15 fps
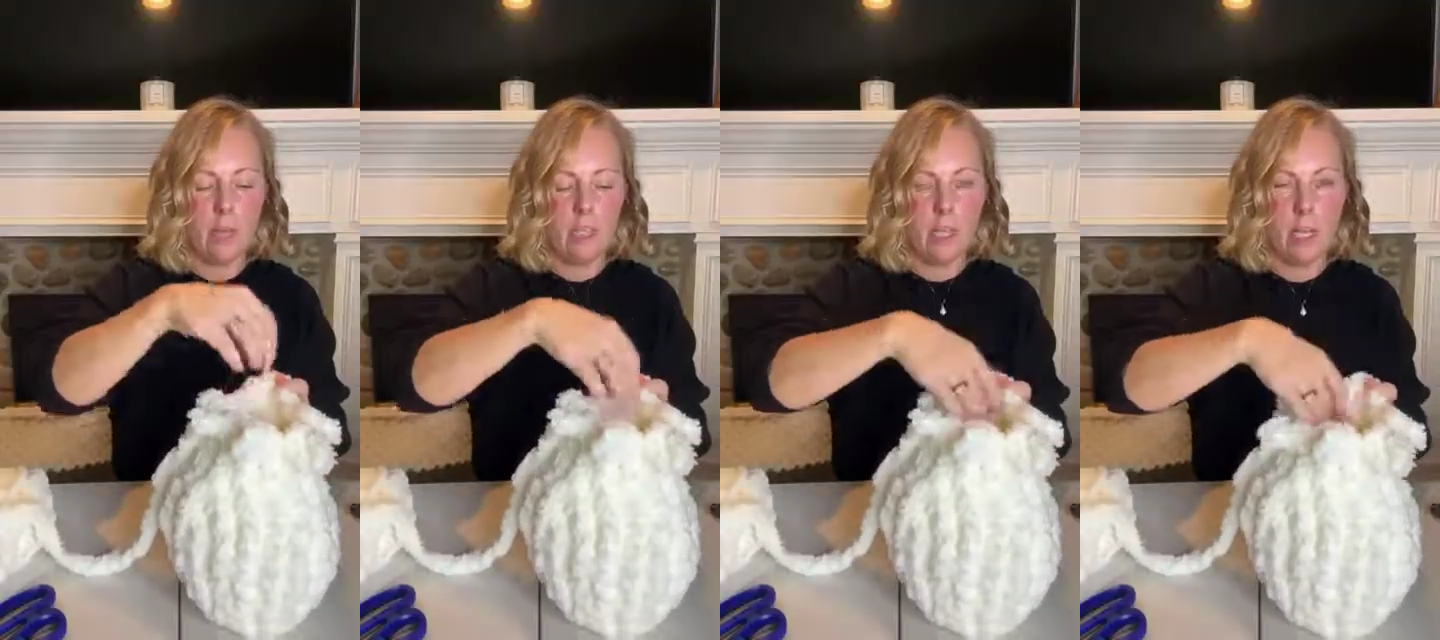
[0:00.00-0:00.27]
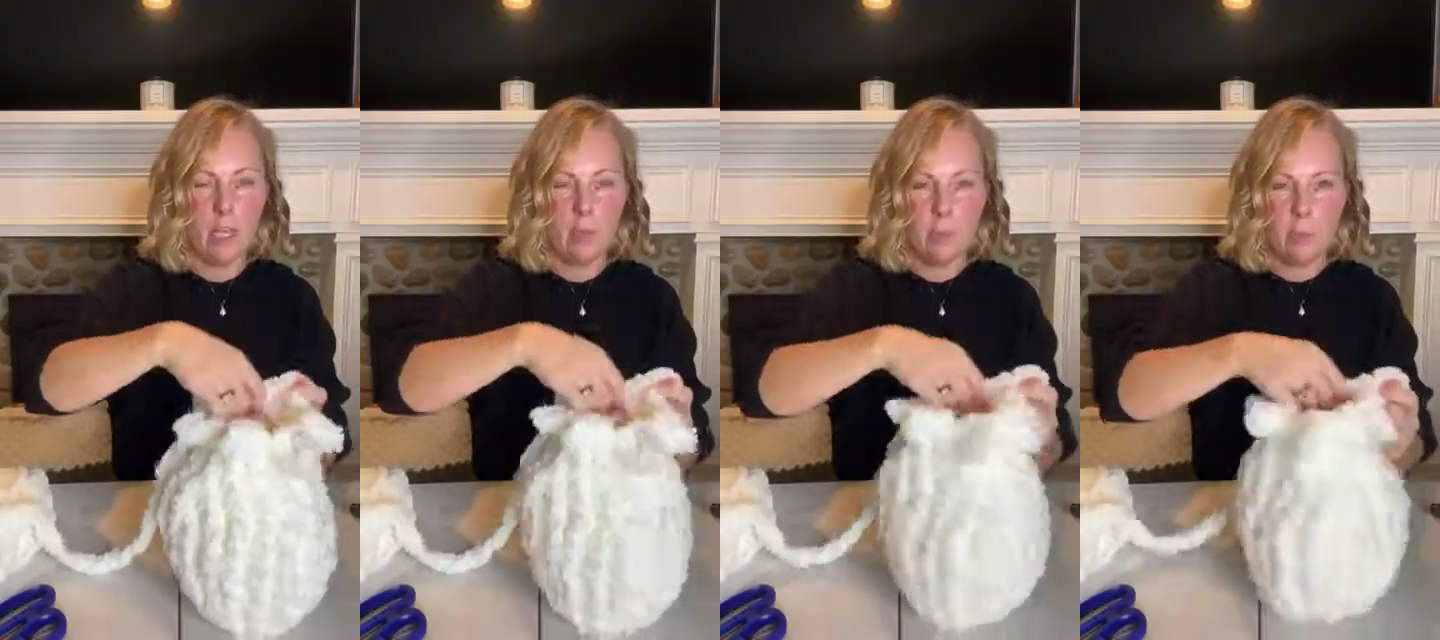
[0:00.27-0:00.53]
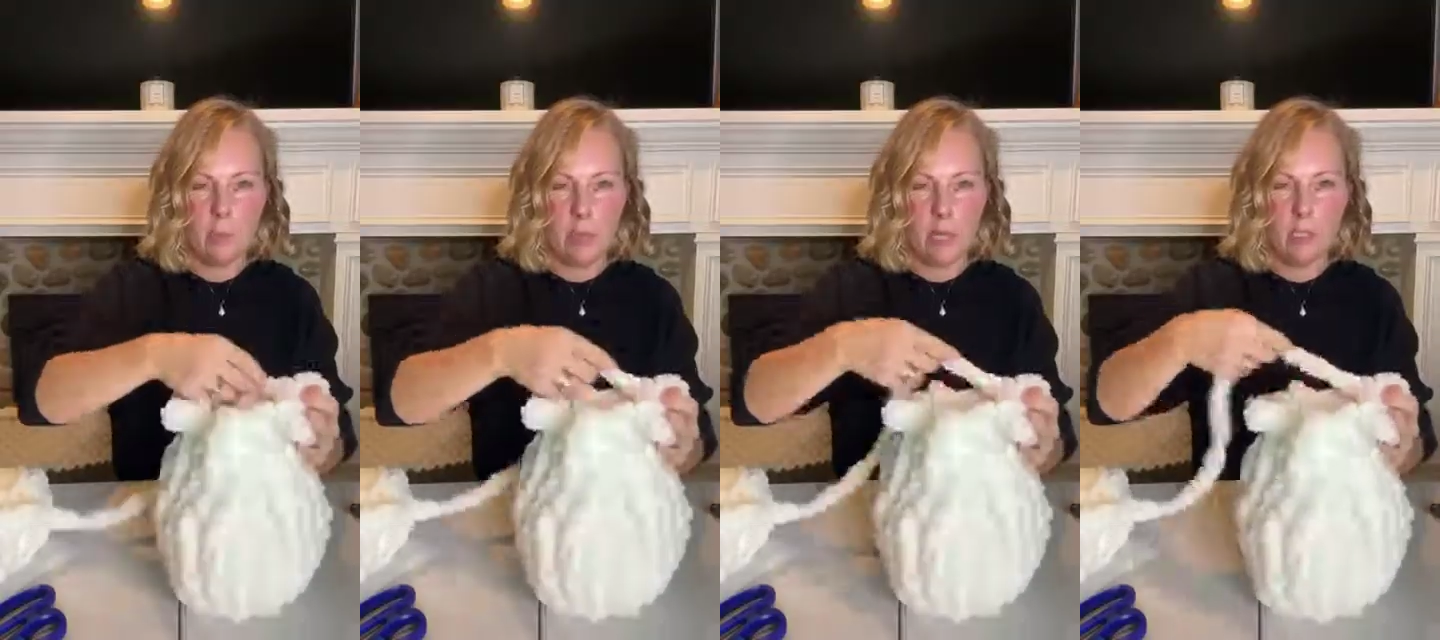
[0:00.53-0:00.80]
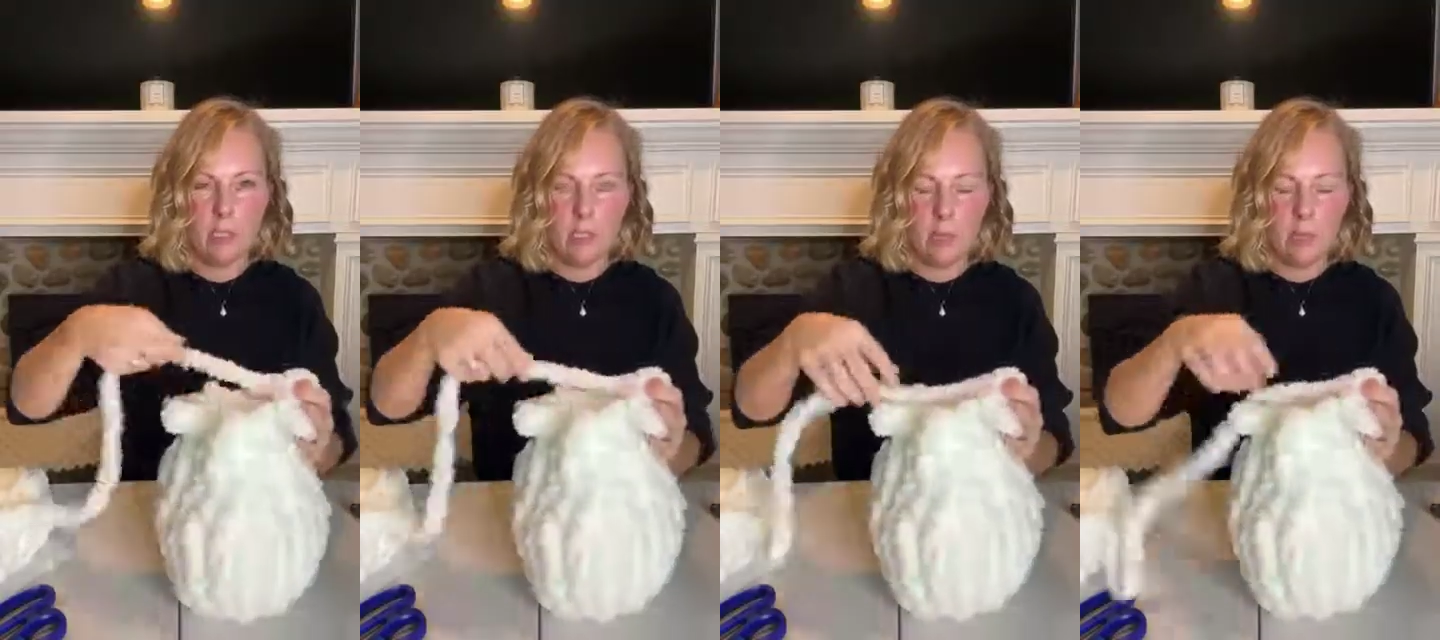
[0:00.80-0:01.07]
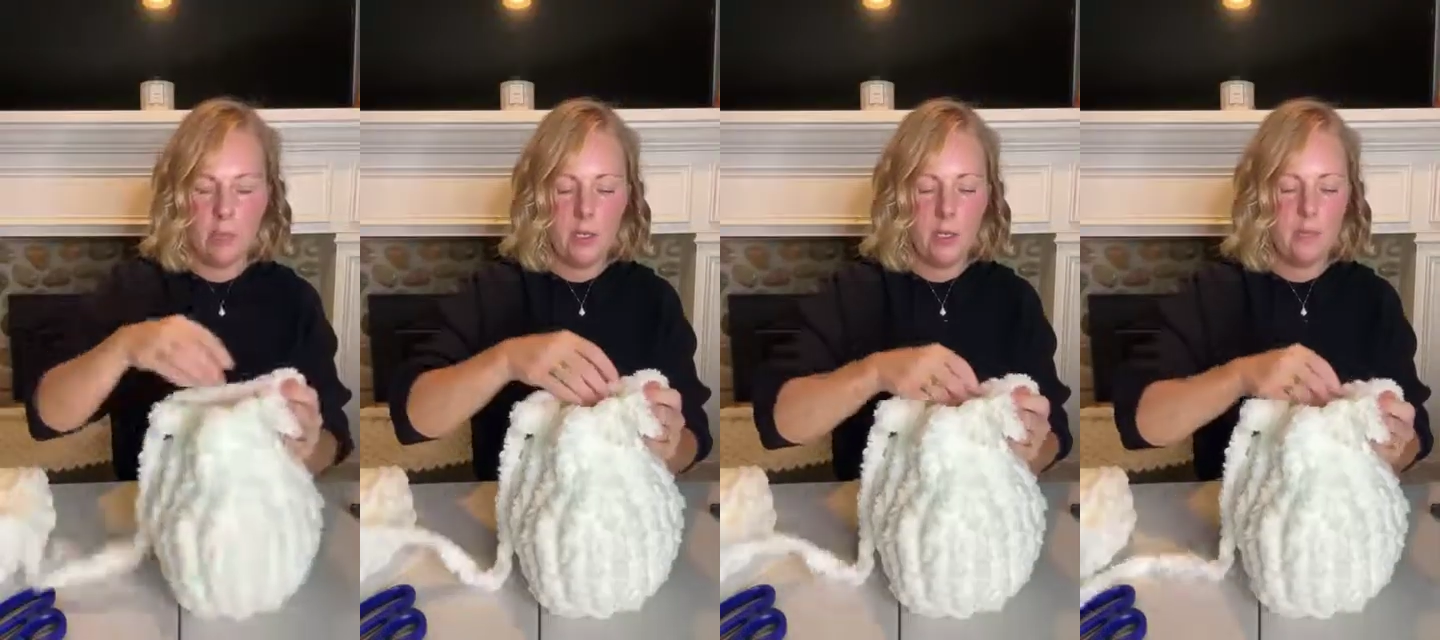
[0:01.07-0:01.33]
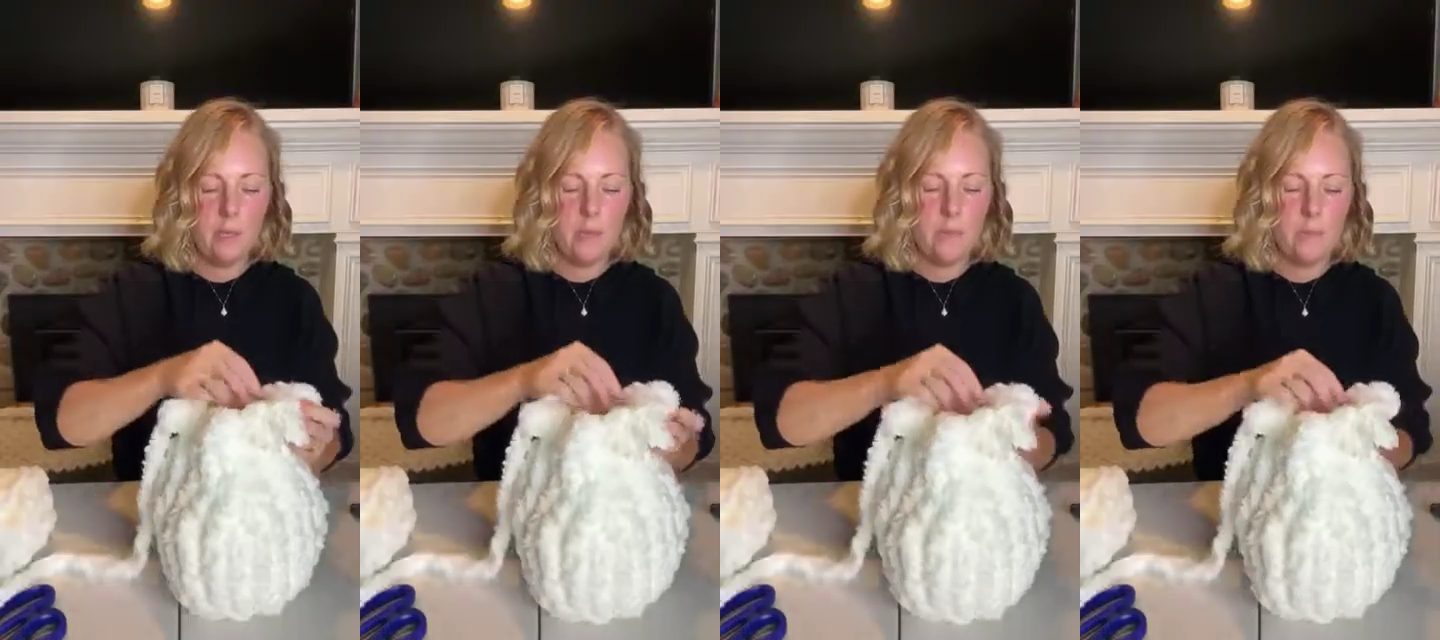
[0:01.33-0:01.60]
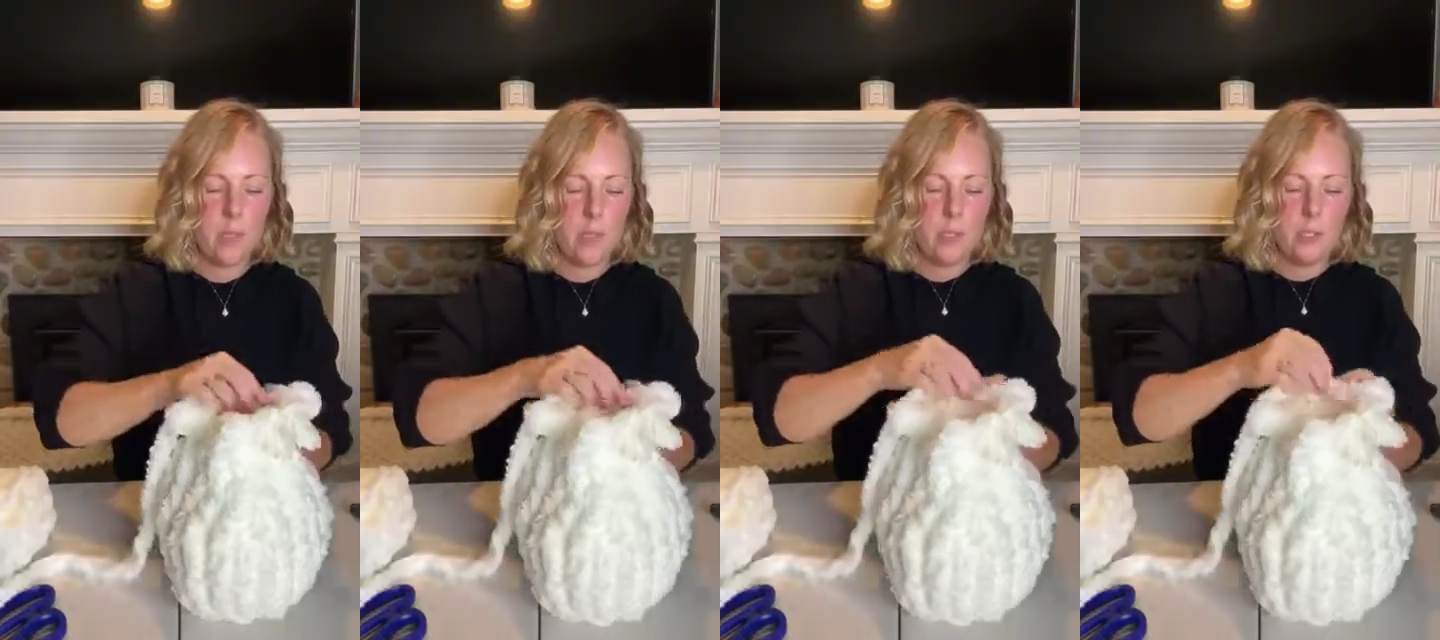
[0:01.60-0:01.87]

of a tighter space up here.